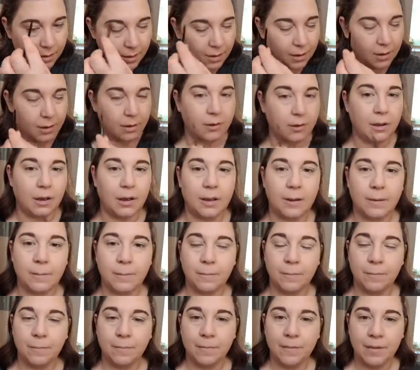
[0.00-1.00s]
Okay.
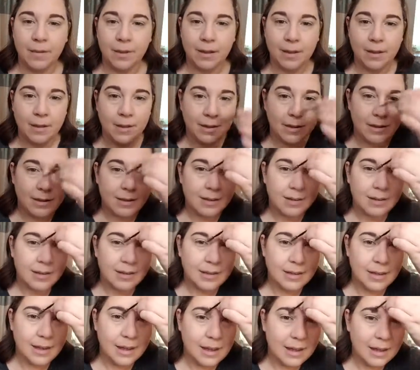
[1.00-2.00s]

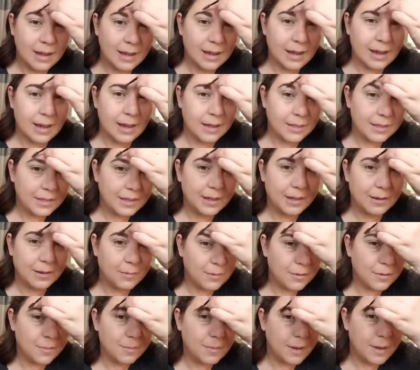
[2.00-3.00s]
Yay, I think
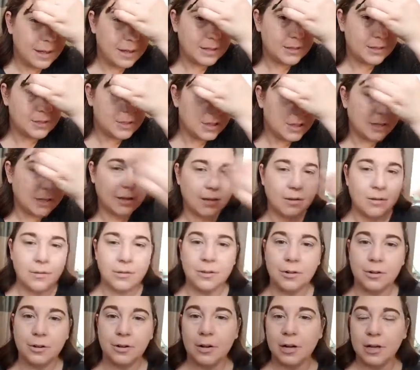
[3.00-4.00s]
we're matching.
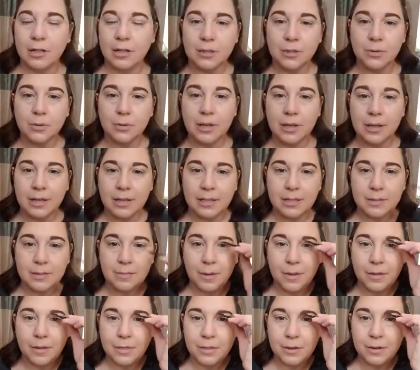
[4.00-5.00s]
They're not twins,
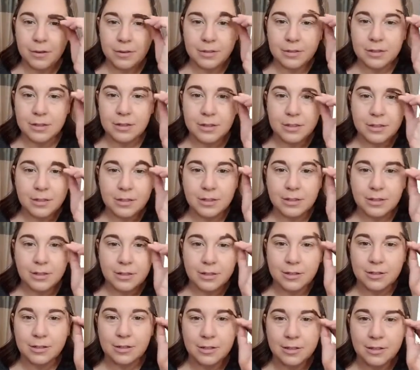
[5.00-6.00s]
but they're
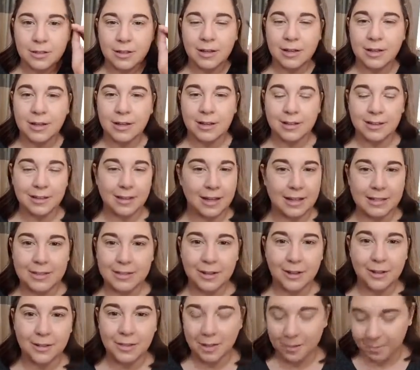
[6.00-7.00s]
sisters. That's
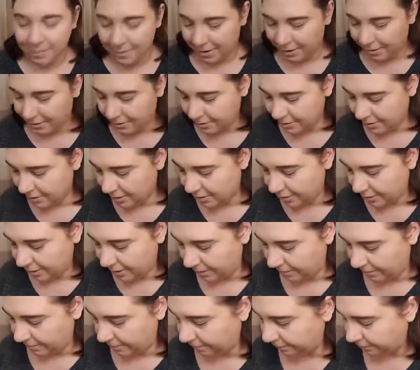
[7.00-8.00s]
all that matters.
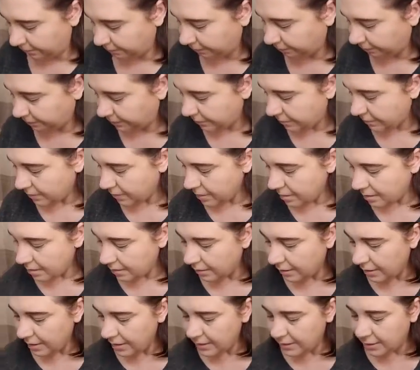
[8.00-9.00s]
Okay,
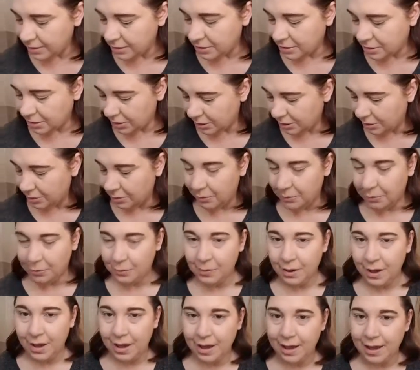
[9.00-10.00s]
let's do
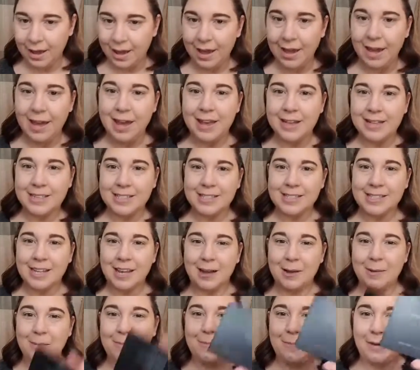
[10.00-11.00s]

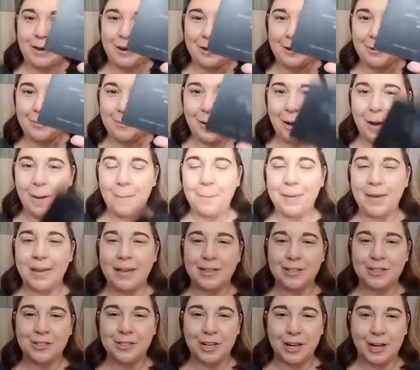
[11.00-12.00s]
some Monopop
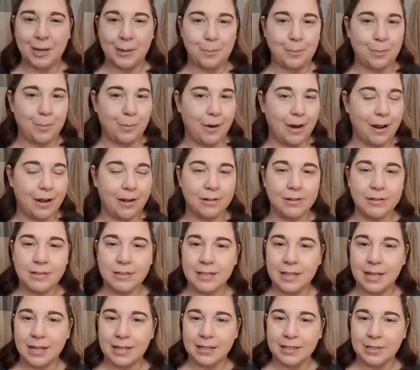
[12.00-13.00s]
in shade browns
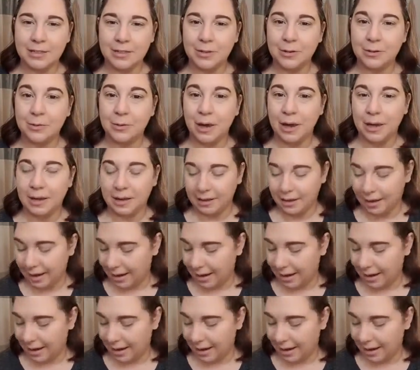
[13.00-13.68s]
and do a